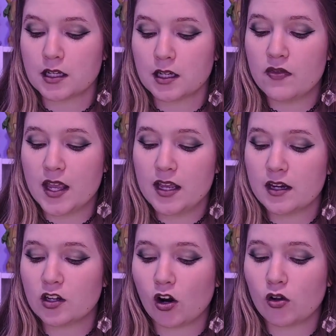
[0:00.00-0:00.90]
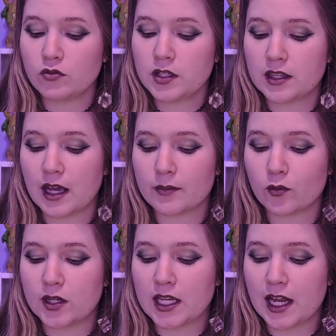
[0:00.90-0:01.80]
And then not only that, but
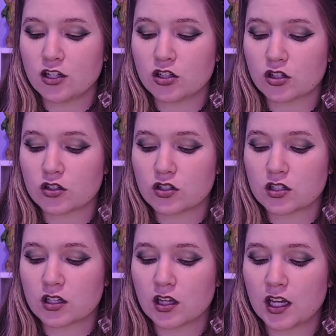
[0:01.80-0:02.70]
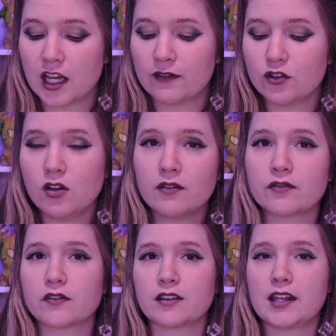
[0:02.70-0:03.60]
when he enters, if you
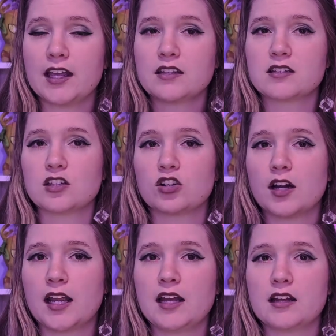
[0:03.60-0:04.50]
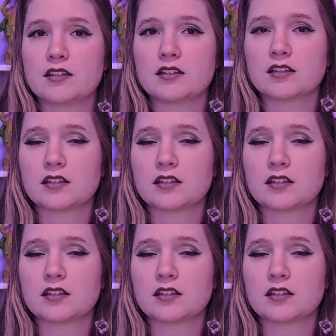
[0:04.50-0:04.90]
have lands in your hand,